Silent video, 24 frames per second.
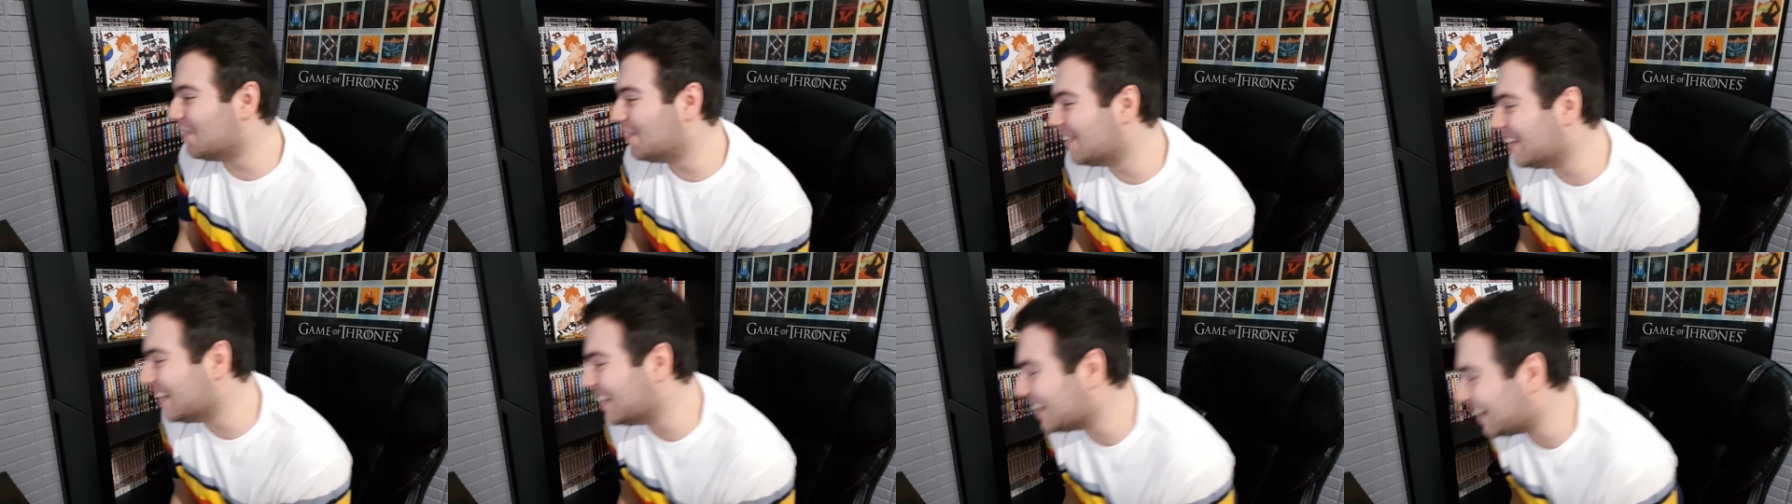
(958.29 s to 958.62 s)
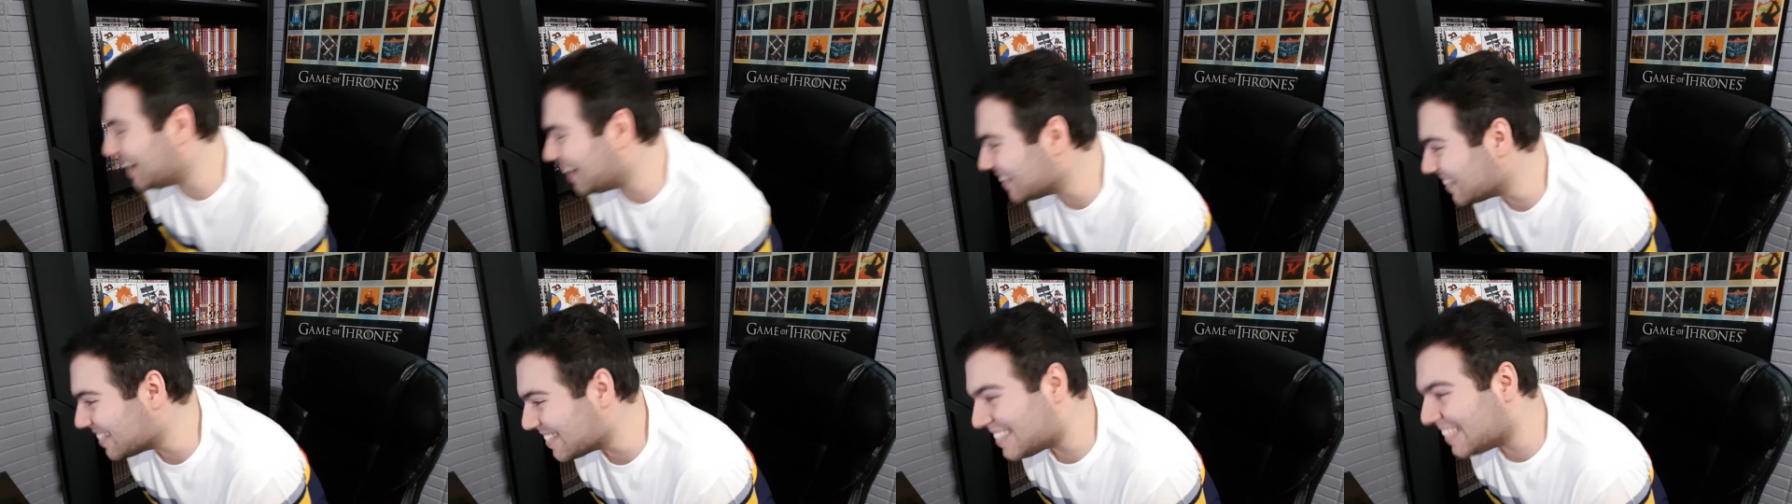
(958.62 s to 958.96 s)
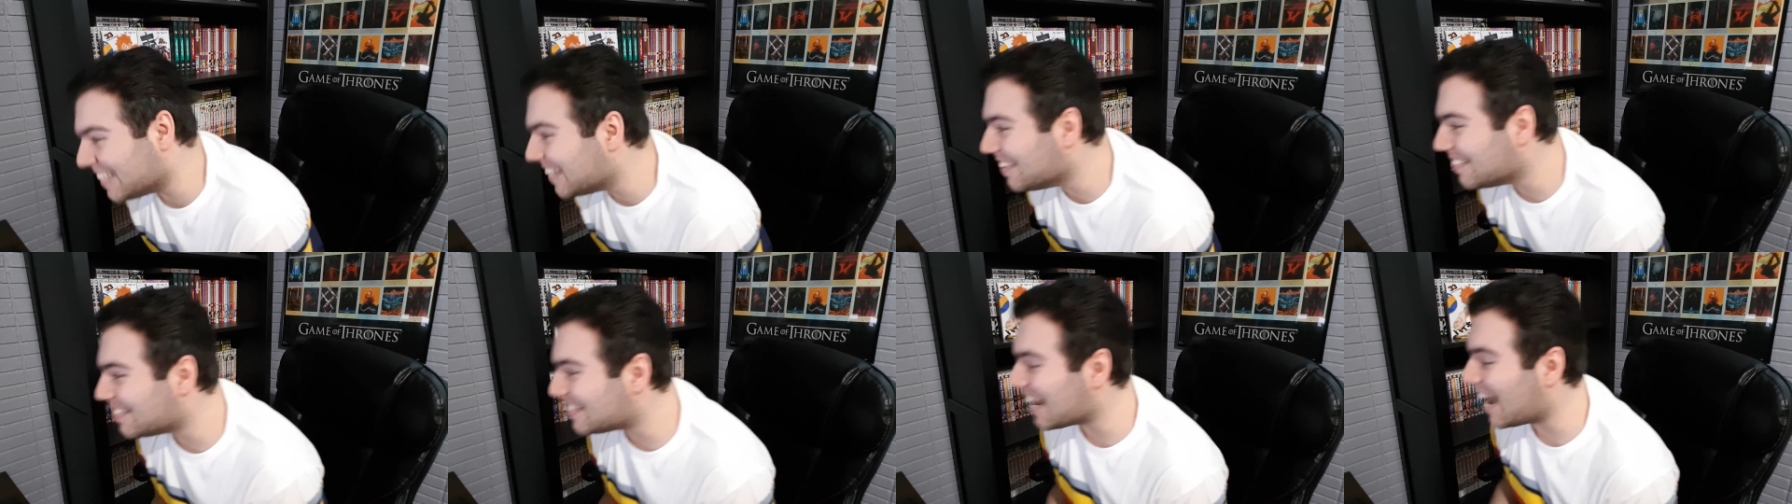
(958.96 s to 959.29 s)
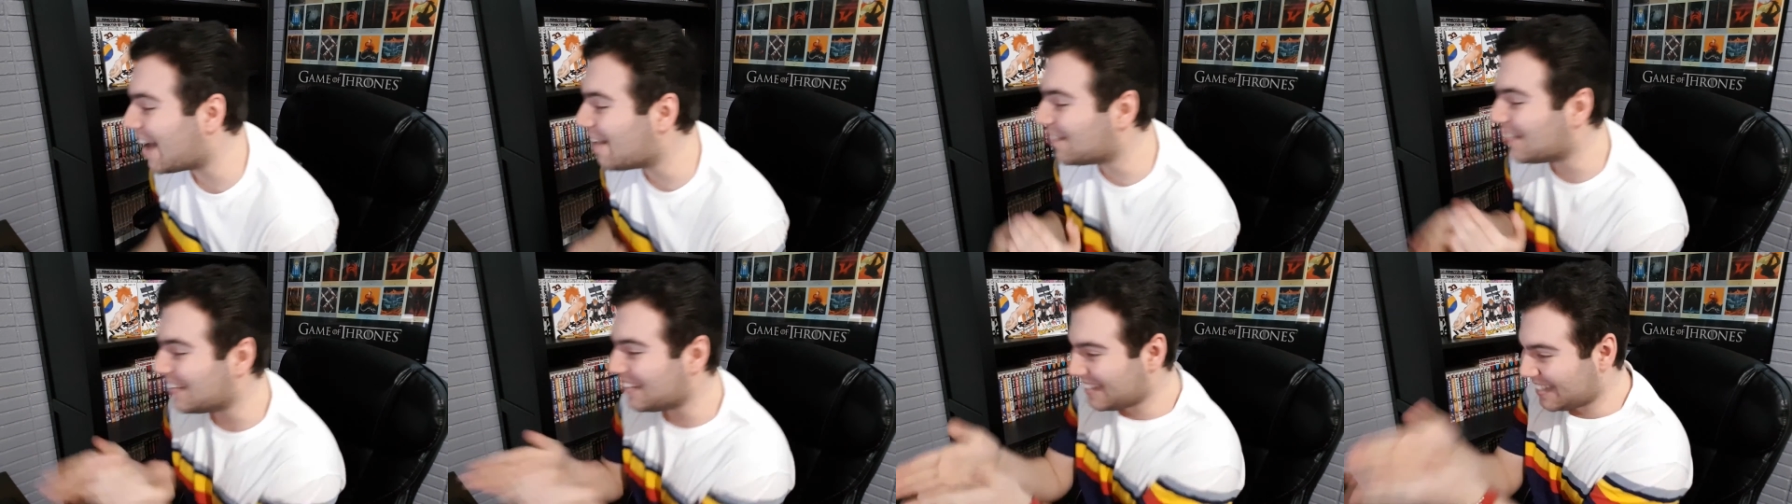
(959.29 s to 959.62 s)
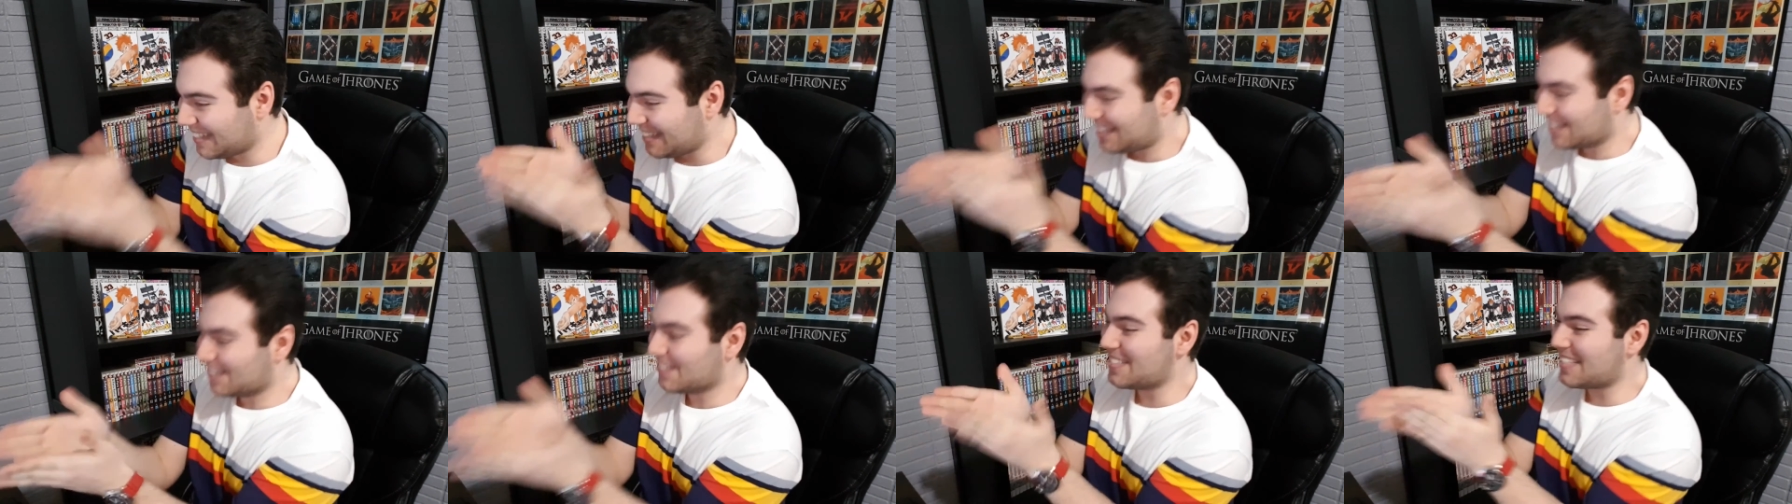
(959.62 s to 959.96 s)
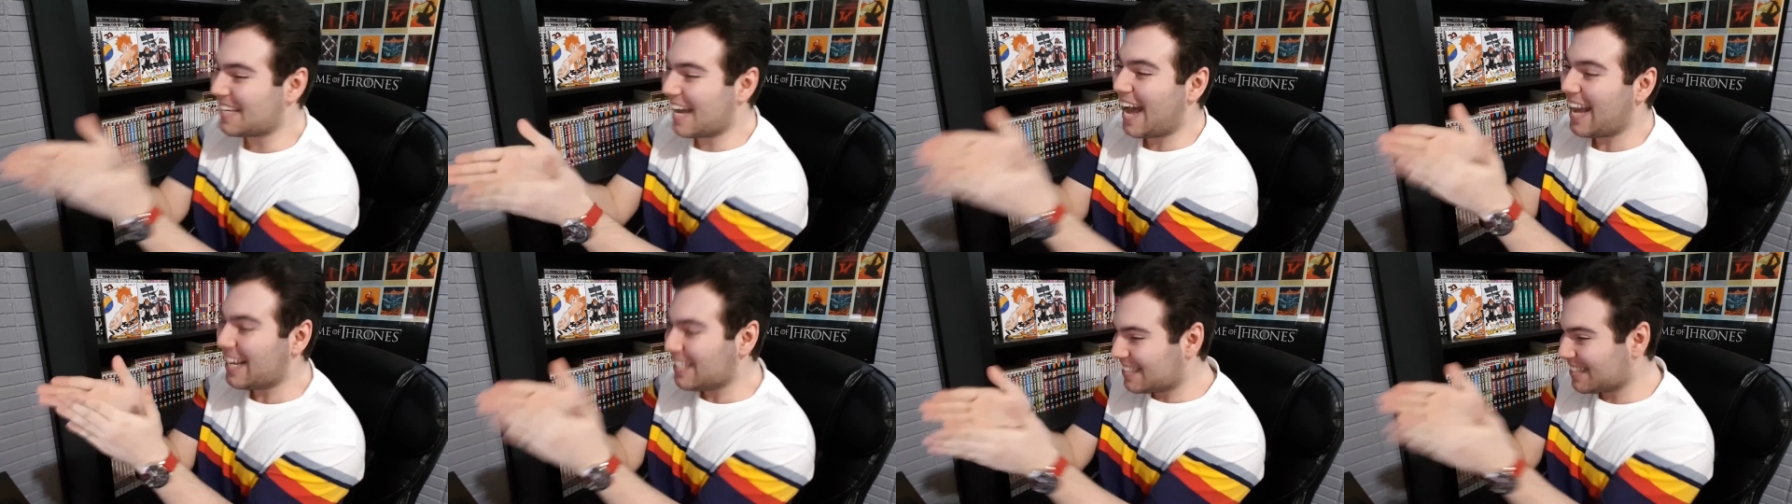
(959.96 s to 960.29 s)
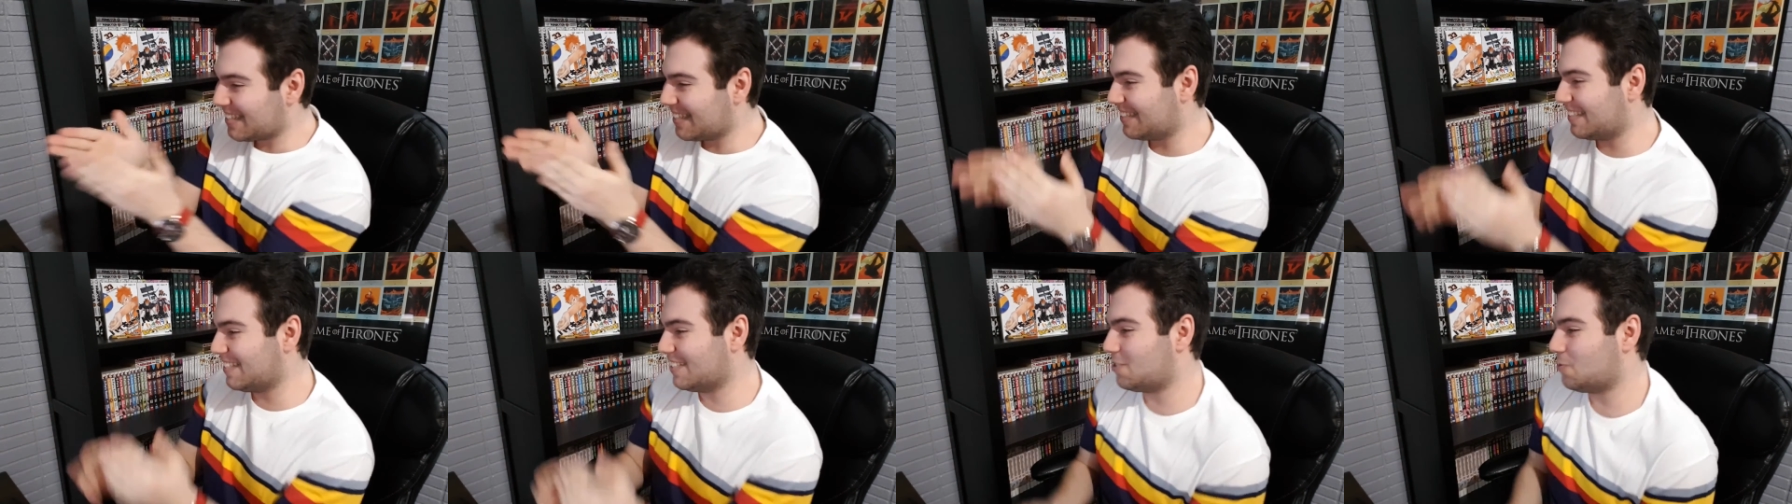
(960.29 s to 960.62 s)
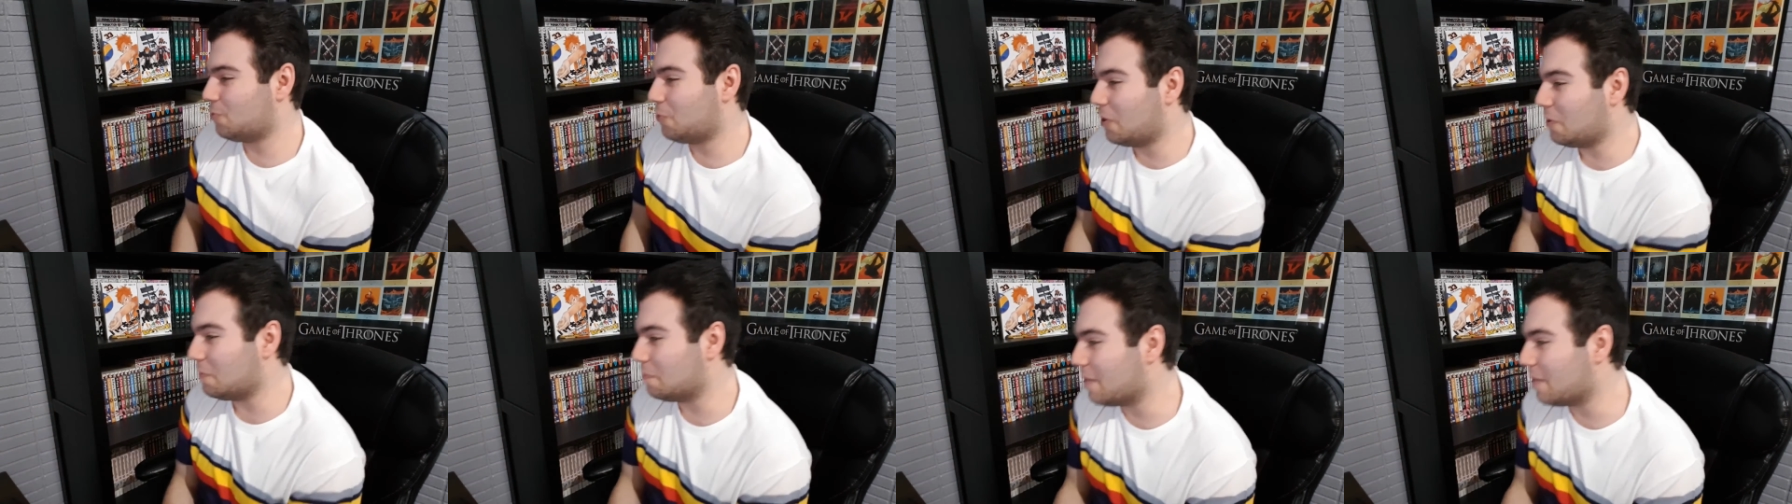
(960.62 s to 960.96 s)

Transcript: But at the same time, I need those guys to get the sweep,